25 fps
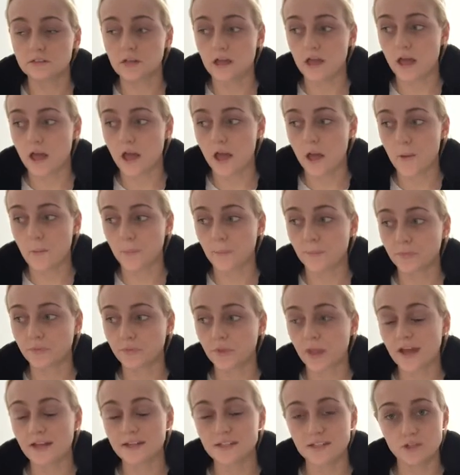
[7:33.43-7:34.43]

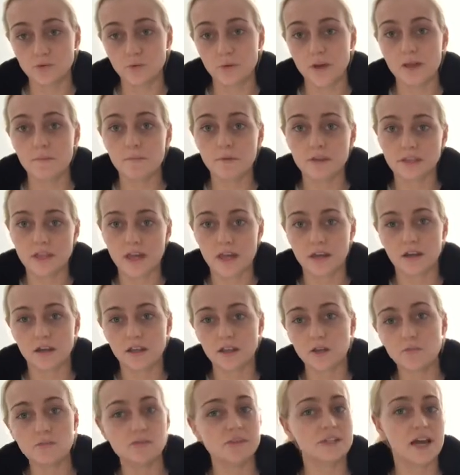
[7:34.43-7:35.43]
I did weigh myself.
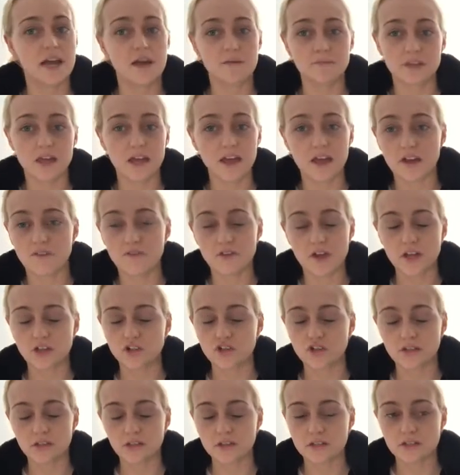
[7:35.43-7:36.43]
Sometimes I
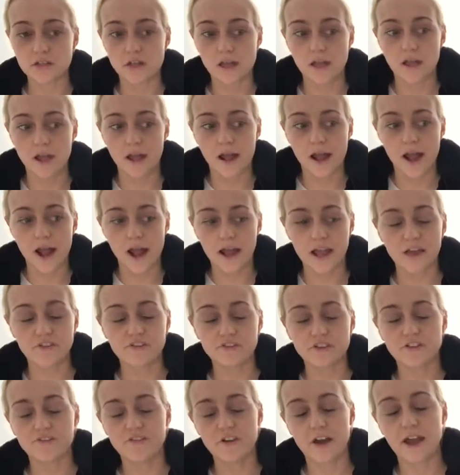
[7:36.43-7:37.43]
have
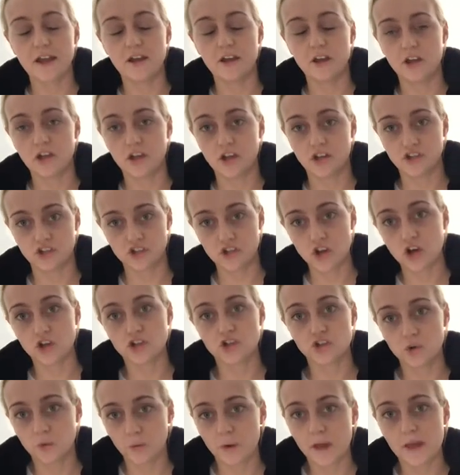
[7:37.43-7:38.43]
to fight urge
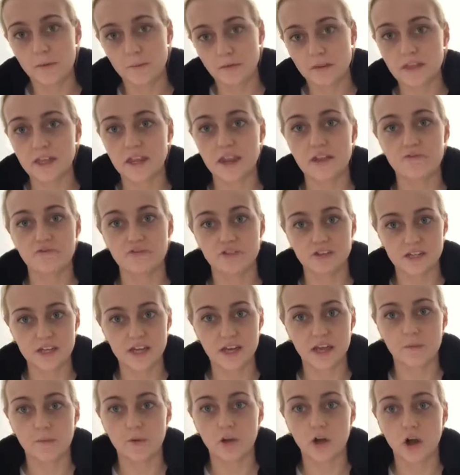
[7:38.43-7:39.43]
not to weigh myself every
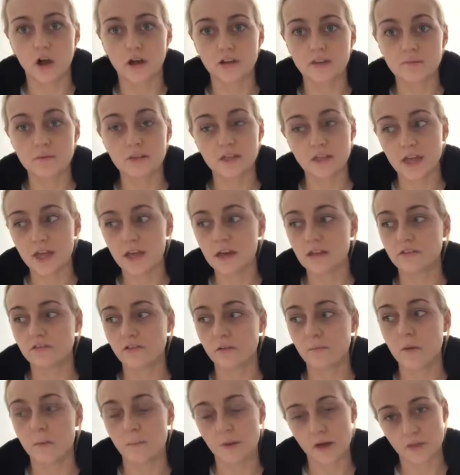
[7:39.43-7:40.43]
day, because my scales are
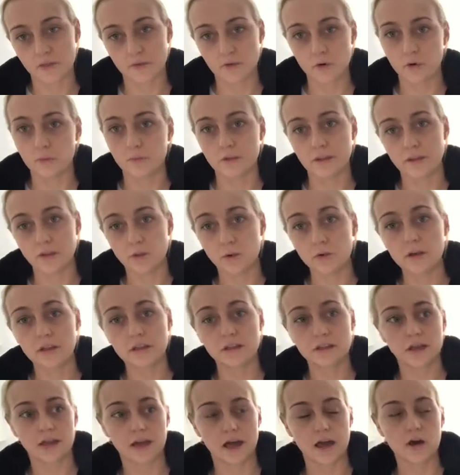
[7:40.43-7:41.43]
in my bathroom. As soon
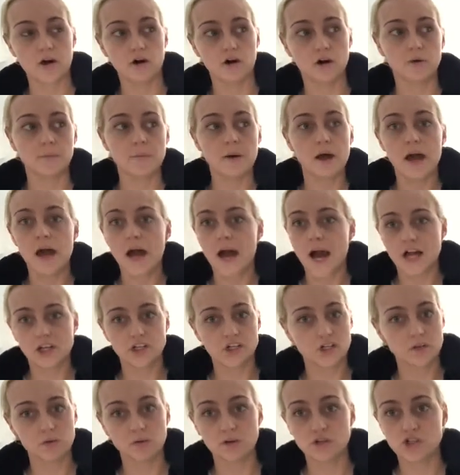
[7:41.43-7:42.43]
as I get up, I
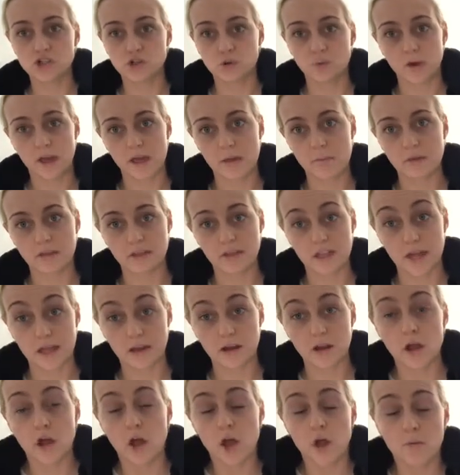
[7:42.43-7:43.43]
just want to weigh
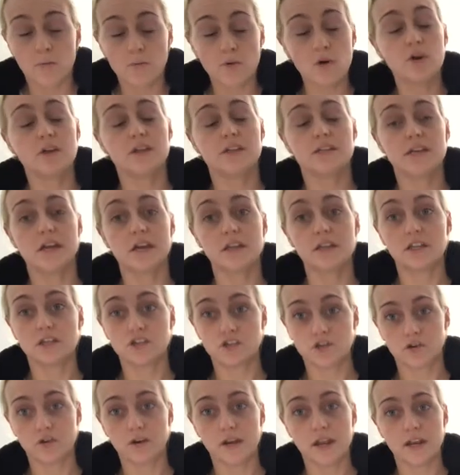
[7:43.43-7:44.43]
myself. Most days I
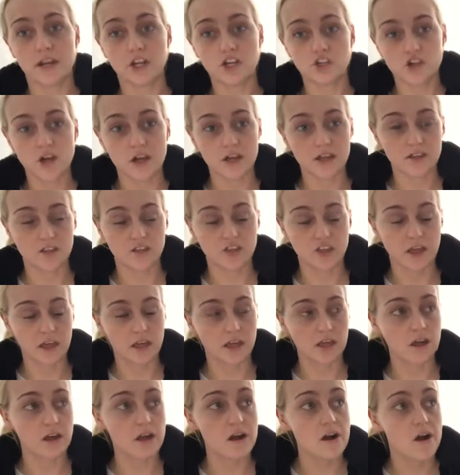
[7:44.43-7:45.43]
don't, and I try and
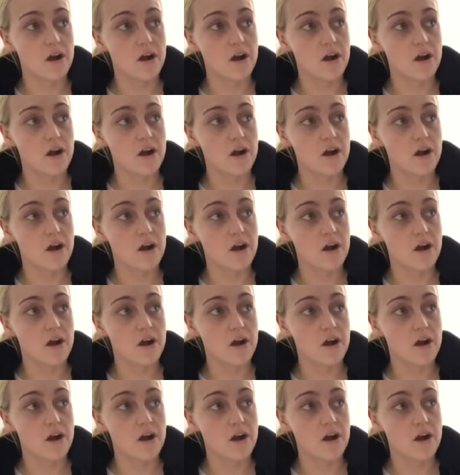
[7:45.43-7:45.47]
think,